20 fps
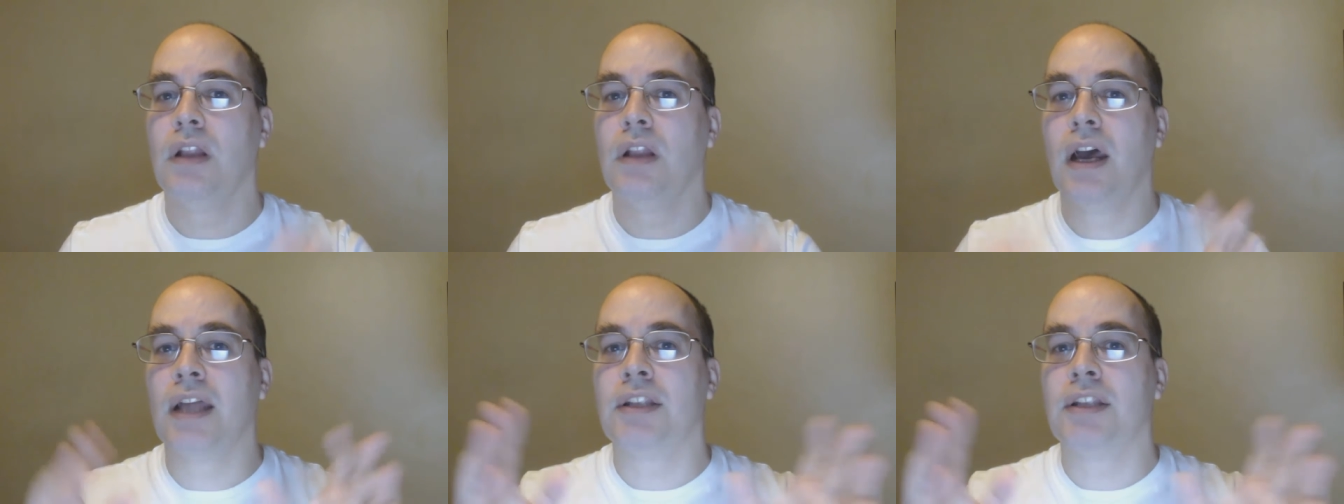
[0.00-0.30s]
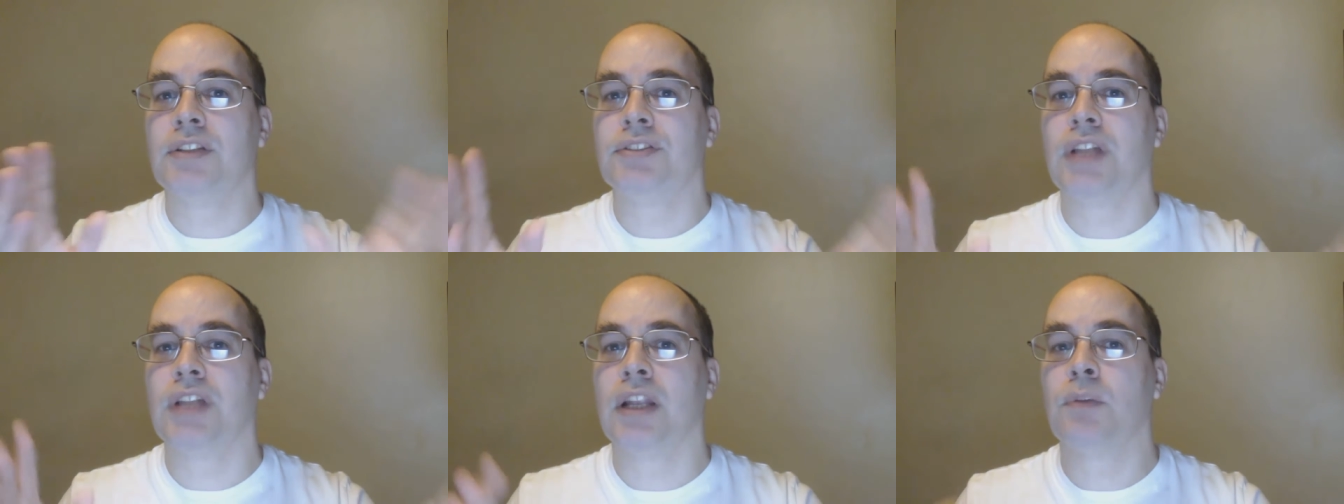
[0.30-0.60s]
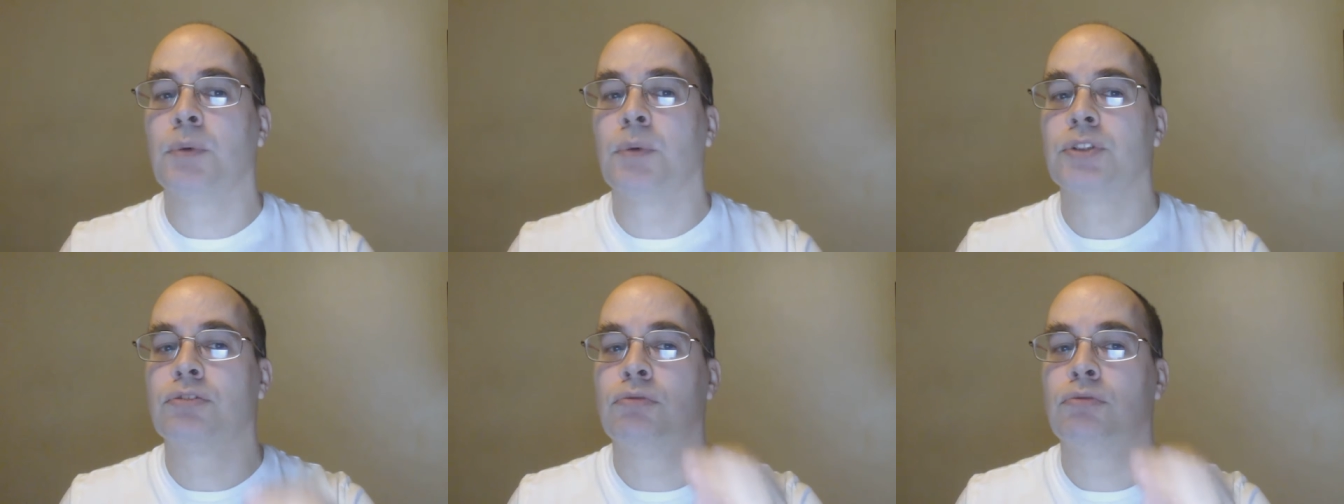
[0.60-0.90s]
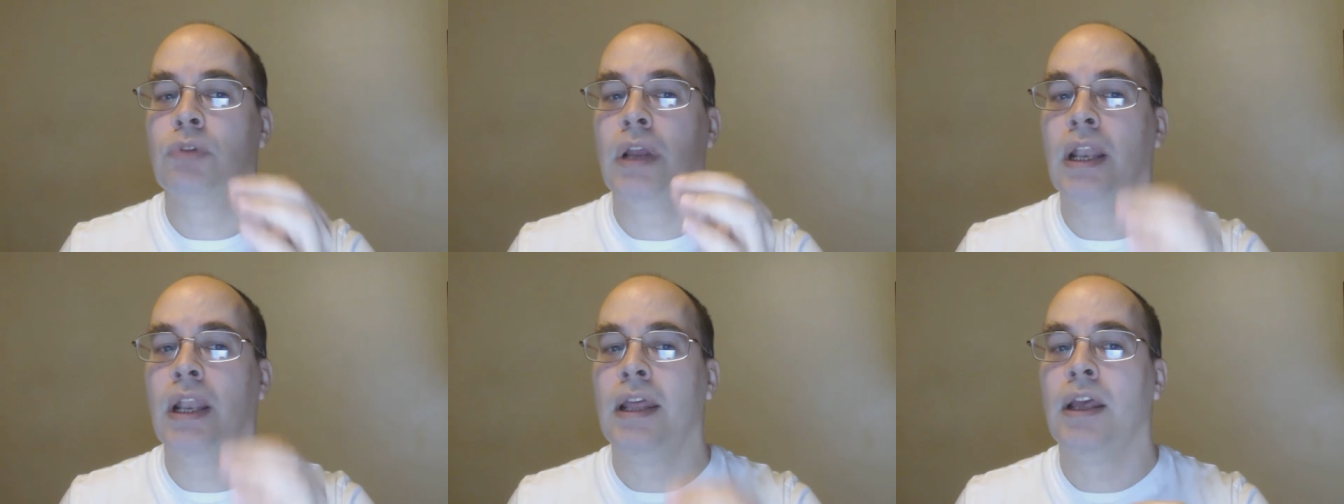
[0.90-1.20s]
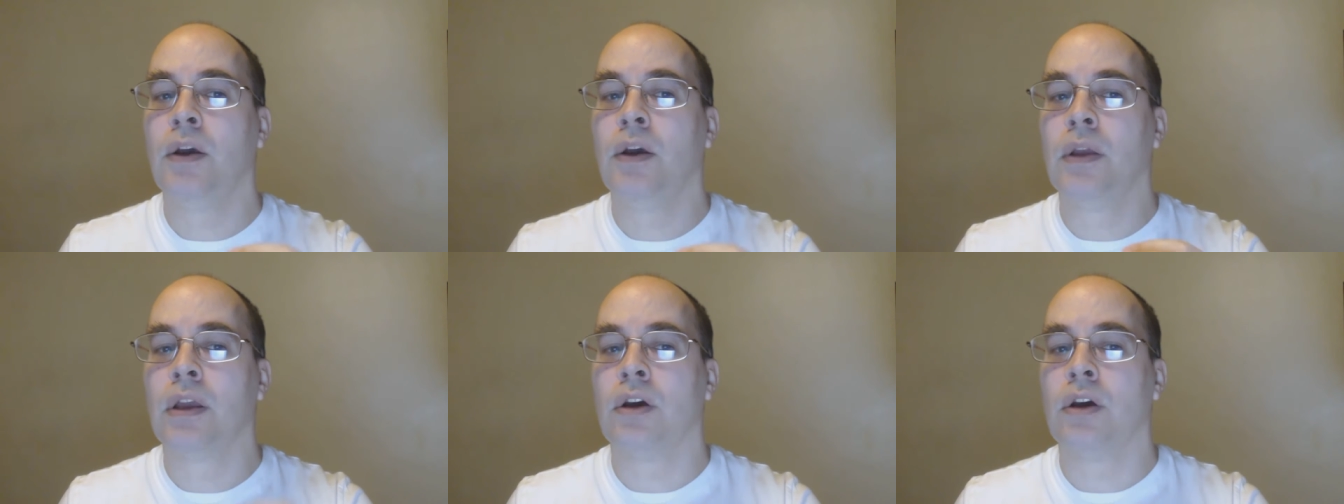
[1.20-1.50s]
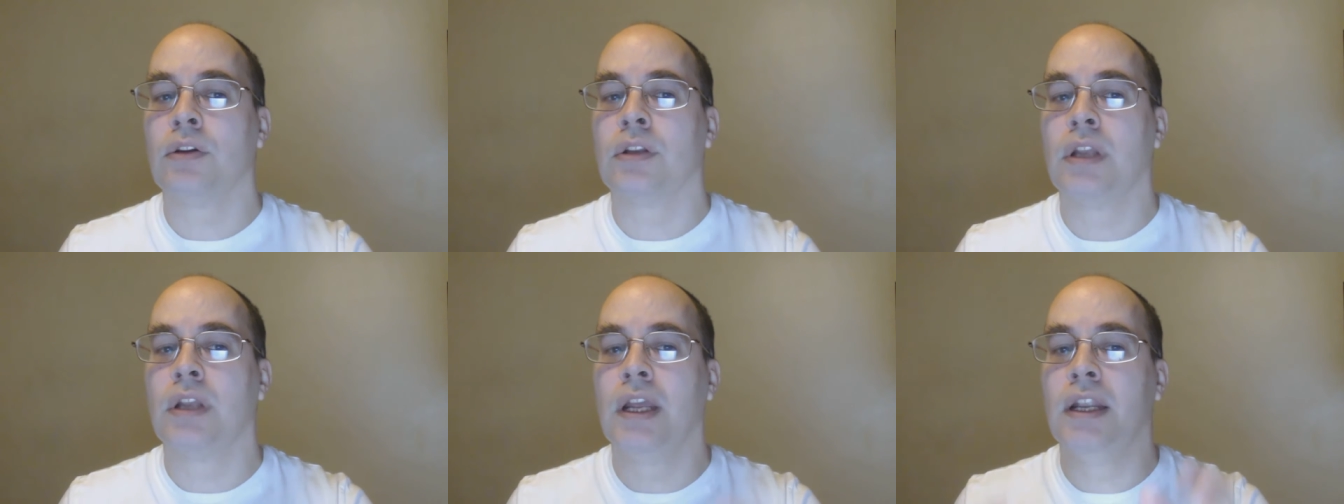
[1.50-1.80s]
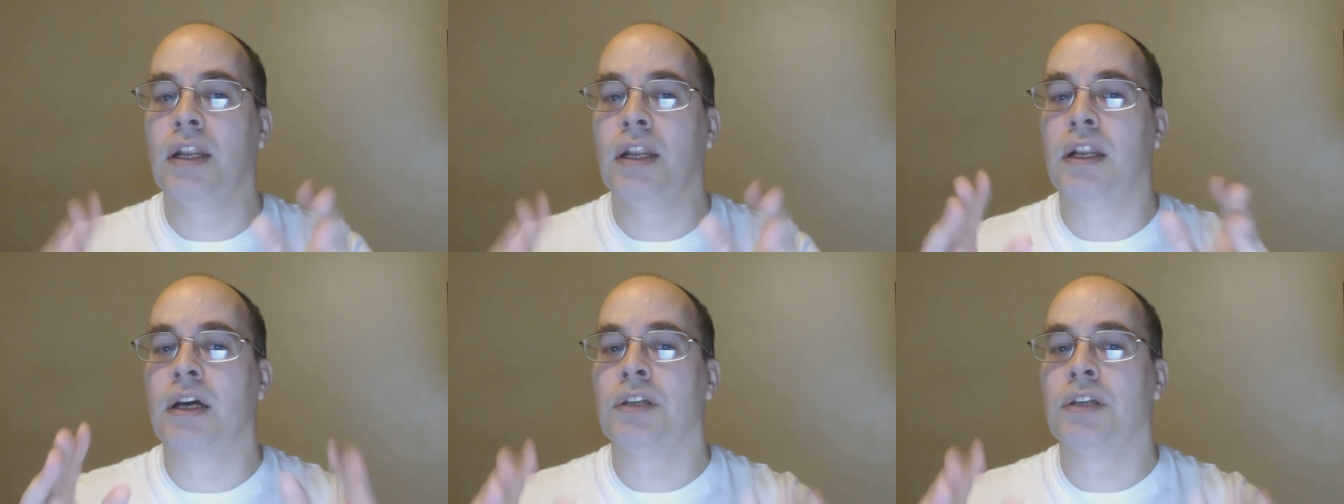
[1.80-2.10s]
To understand what's really going on
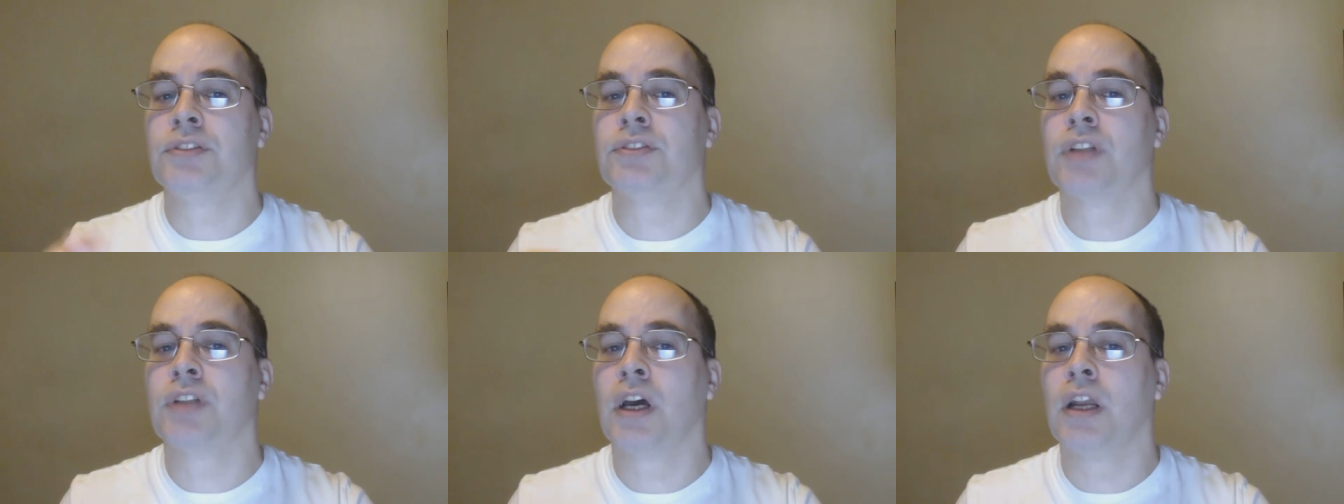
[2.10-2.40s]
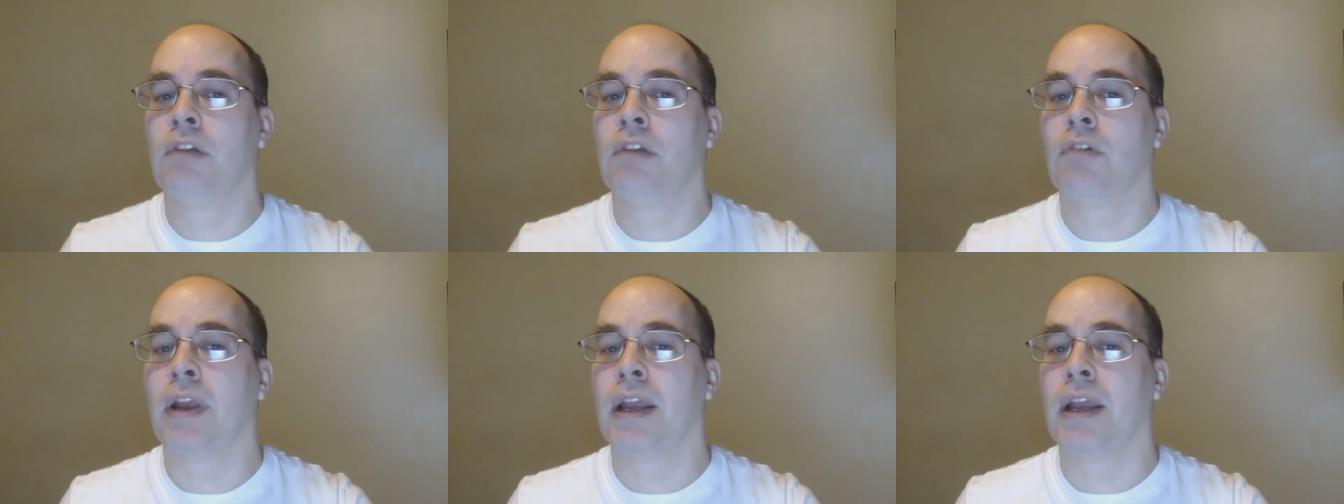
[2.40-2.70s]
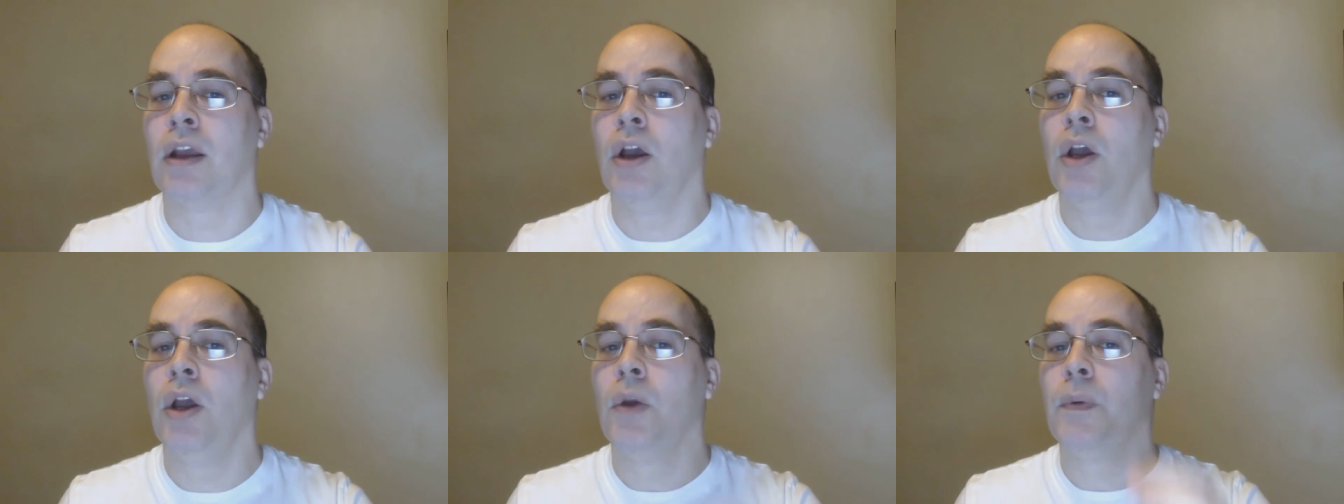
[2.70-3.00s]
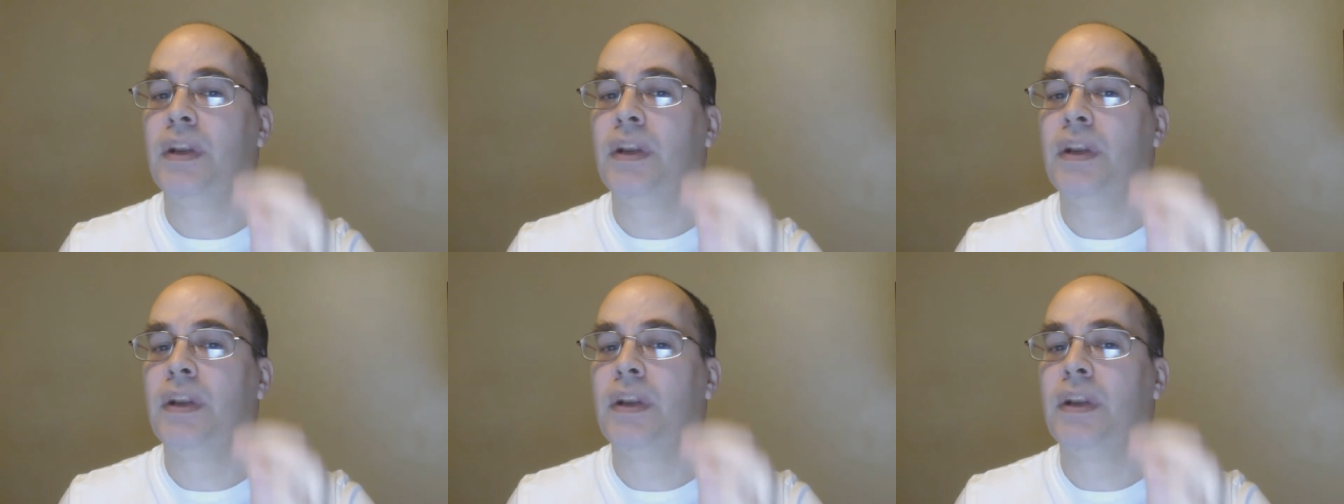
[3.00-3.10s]
in an Einstein ring,